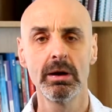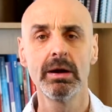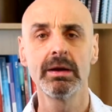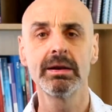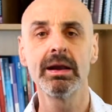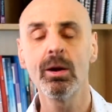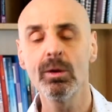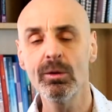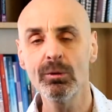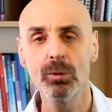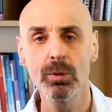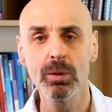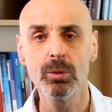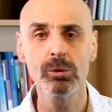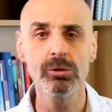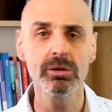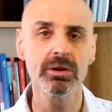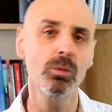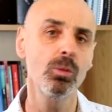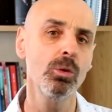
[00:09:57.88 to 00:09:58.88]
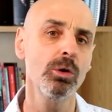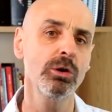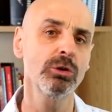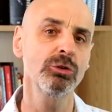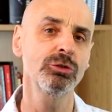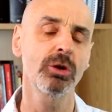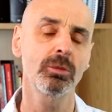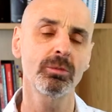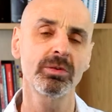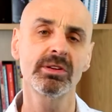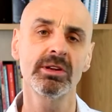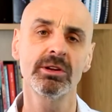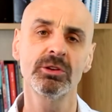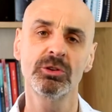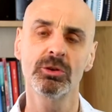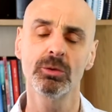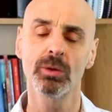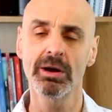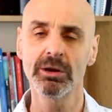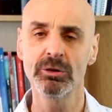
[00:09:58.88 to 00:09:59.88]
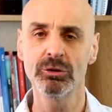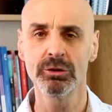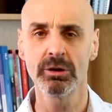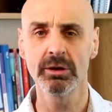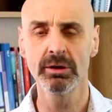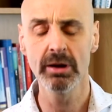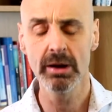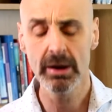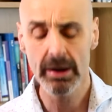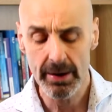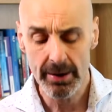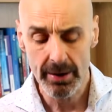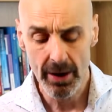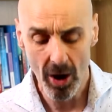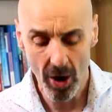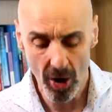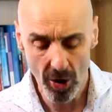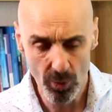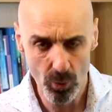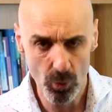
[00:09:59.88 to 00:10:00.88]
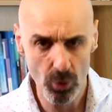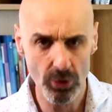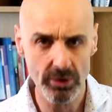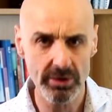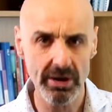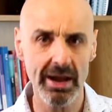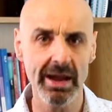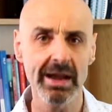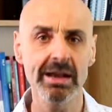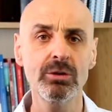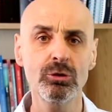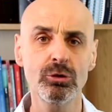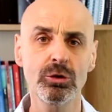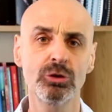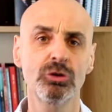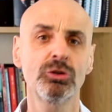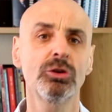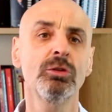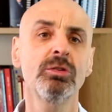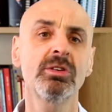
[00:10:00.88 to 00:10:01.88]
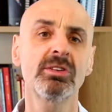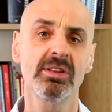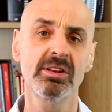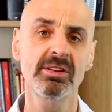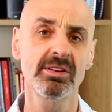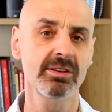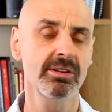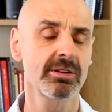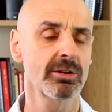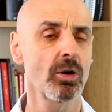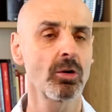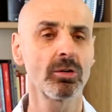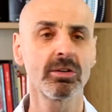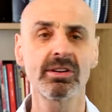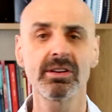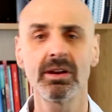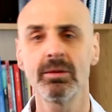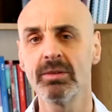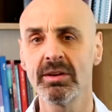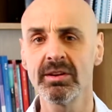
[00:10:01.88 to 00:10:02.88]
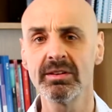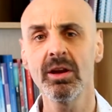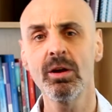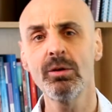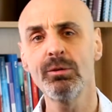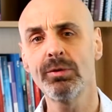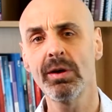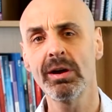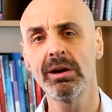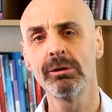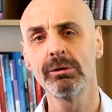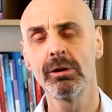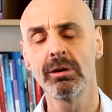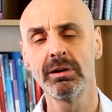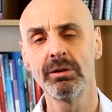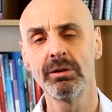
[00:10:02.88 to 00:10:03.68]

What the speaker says: Now, if we were in a workshop situation, I would introduce this as a concept. There's no failure, only